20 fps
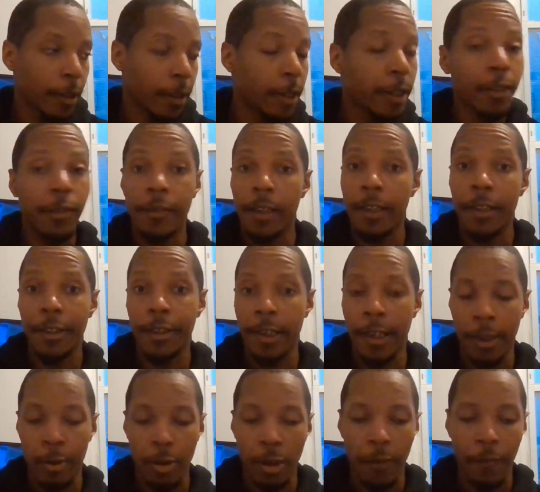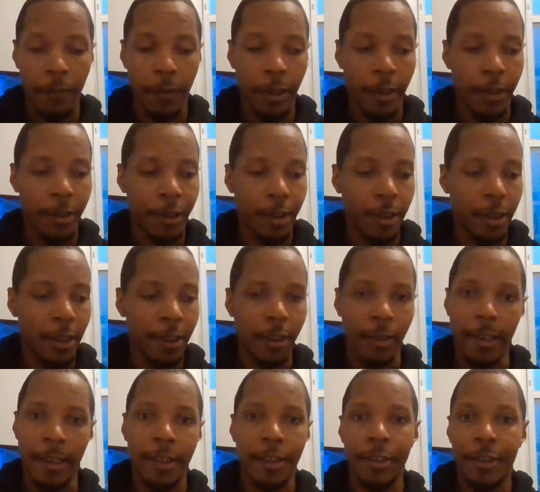he's, he's standoffish. He
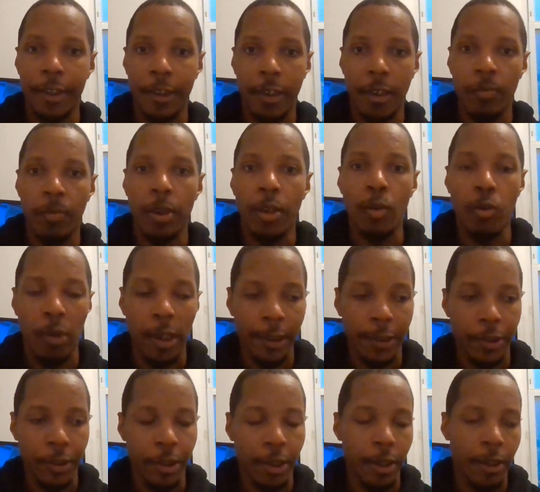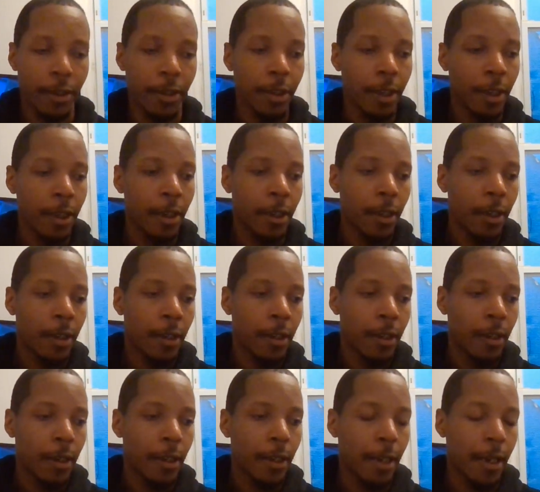doesn't like to sit there and be questioned.
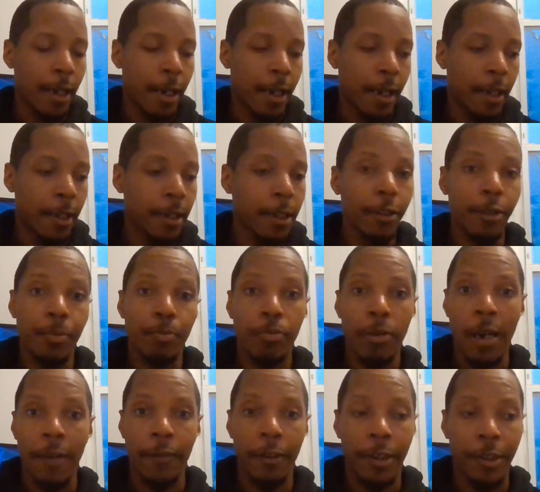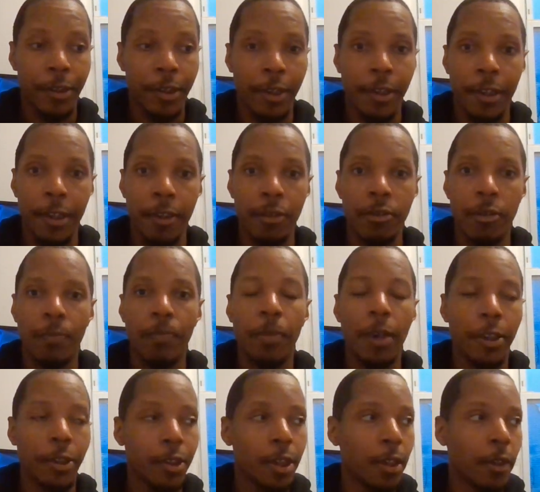And he's probably going to sit there and use a
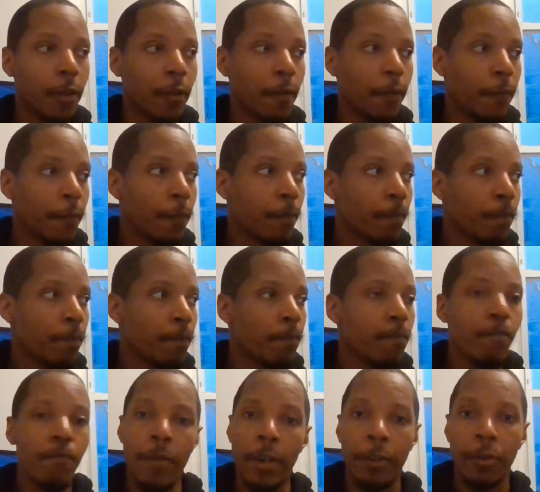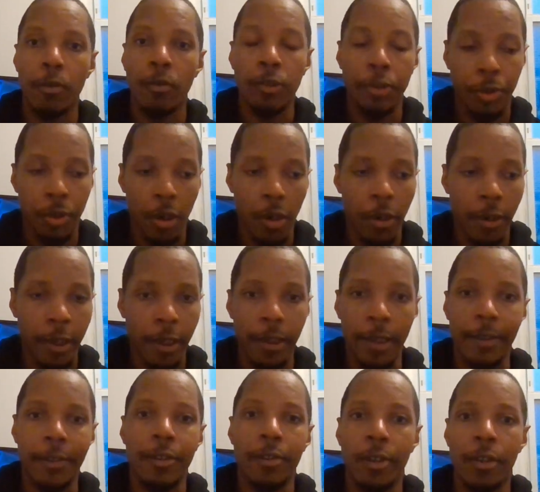bunch of medical jargon
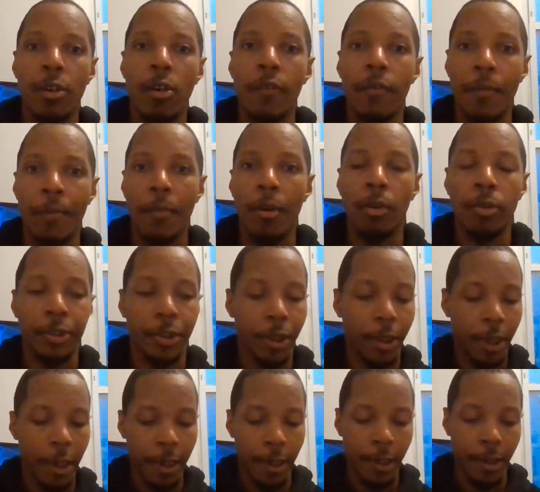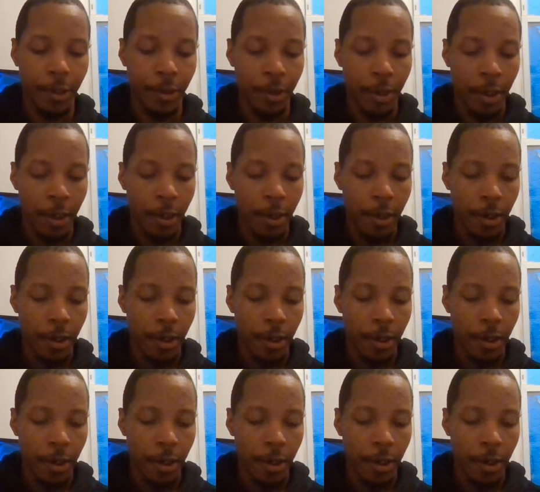that's going to go over most of these,